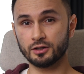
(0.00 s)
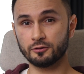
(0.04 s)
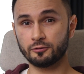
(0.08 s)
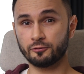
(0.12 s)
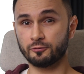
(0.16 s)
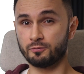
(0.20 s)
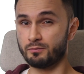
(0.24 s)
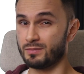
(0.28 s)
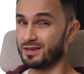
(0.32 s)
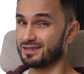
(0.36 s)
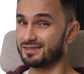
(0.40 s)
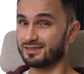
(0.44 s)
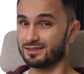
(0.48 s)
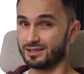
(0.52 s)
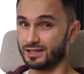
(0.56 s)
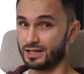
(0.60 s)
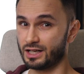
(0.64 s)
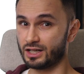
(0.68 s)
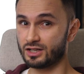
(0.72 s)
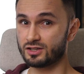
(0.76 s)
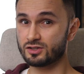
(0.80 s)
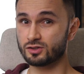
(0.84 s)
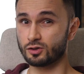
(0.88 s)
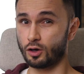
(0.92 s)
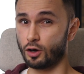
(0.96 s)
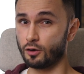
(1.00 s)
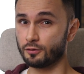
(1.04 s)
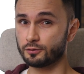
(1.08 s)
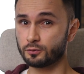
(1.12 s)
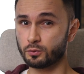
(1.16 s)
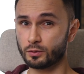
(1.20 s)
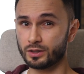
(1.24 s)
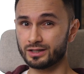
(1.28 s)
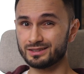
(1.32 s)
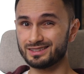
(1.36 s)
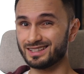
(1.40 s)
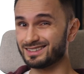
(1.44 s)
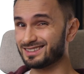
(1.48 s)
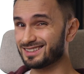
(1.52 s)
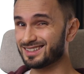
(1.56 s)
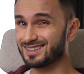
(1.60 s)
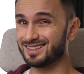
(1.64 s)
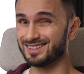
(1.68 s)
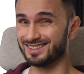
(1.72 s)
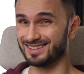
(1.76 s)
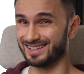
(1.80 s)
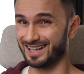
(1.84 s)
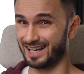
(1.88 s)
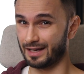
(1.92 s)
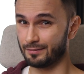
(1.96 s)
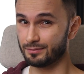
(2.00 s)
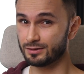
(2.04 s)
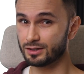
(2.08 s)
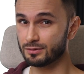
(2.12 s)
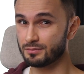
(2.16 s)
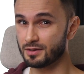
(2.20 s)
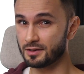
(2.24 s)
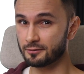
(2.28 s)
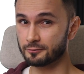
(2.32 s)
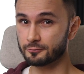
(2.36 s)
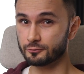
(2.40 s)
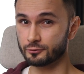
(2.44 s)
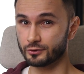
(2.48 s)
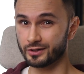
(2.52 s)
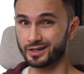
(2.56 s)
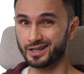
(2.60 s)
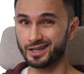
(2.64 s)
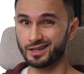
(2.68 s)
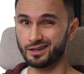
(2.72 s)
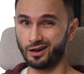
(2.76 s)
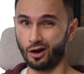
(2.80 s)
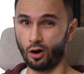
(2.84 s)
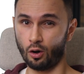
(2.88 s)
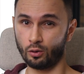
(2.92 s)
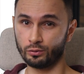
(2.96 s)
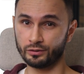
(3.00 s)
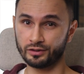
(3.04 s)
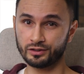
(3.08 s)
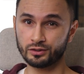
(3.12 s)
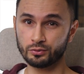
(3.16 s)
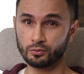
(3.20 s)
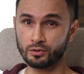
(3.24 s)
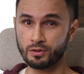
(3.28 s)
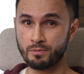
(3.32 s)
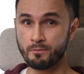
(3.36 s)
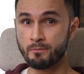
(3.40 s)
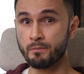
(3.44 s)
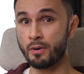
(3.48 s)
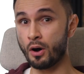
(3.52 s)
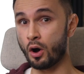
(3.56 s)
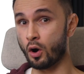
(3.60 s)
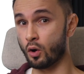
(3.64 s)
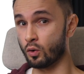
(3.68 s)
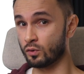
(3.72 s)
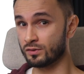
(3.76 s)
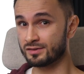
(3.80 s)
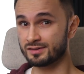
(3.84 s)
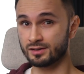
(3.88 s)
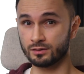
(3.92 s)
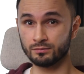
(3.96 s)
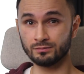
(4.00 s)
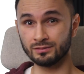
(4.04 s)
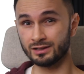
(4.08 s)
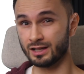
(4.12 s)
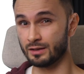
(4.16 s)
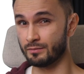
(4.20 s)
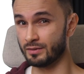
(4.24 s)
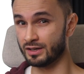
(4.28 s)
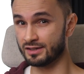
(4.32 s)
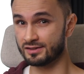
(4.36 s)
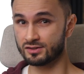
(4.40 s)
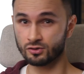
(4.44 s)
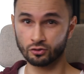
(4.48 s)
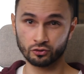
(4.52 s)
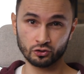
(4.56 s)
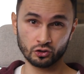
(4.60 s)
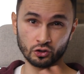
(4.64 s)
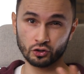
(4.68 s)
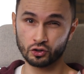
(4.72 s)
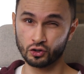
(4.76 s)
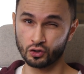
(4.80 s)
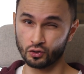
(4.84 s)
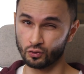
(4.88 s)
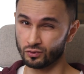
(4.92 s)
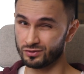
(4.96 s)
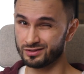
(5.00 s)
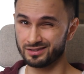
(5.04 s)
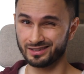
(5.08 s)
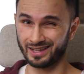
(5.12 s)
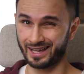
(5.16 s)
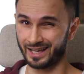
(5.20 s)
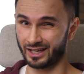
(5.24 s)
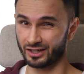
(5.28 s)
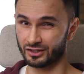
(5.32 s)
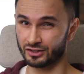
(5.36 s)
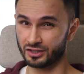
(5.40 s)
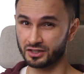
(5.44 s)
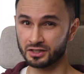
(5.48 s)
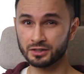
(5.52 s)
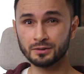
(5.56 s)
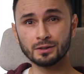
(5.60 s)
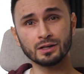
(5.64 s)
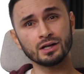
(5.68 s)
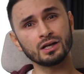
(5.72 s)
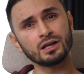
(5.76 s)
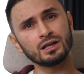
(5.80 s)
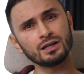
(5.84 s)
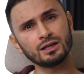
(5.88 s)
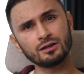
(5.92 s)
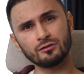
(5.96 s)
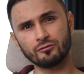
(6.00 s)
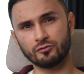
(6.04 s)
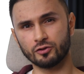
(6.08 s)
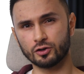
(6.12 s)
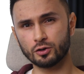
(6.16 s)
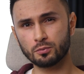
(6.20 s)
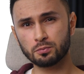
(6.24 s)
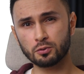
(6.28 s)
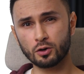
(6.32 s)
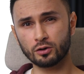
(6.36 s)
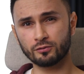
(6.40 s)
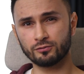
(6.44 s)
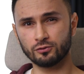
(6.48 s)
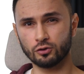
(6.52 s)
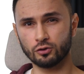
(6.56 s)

of misleading software that claim to be free only to impose some limits on your use later, VideoProc